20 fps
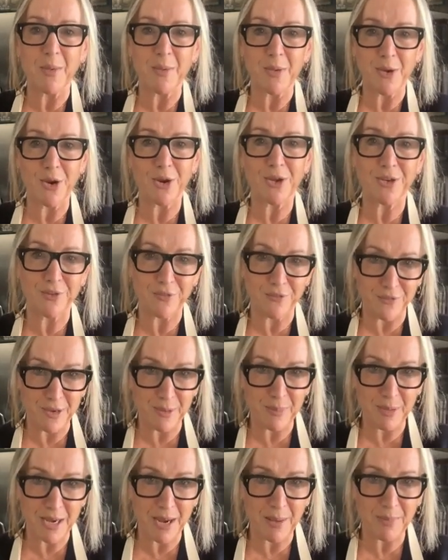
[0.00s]
we're not going to
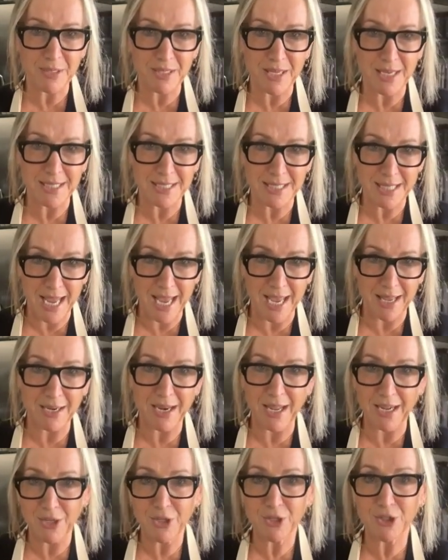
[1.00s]
flip it upside down
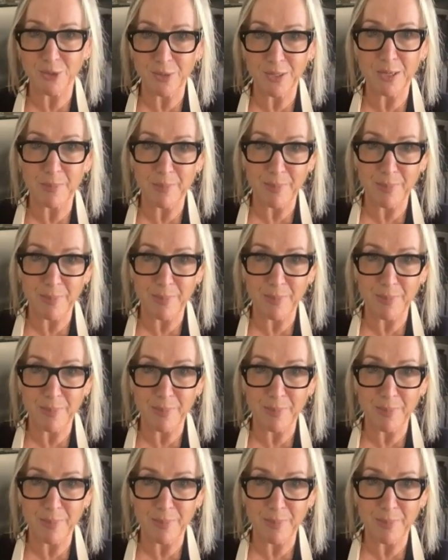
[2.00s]
like you do in a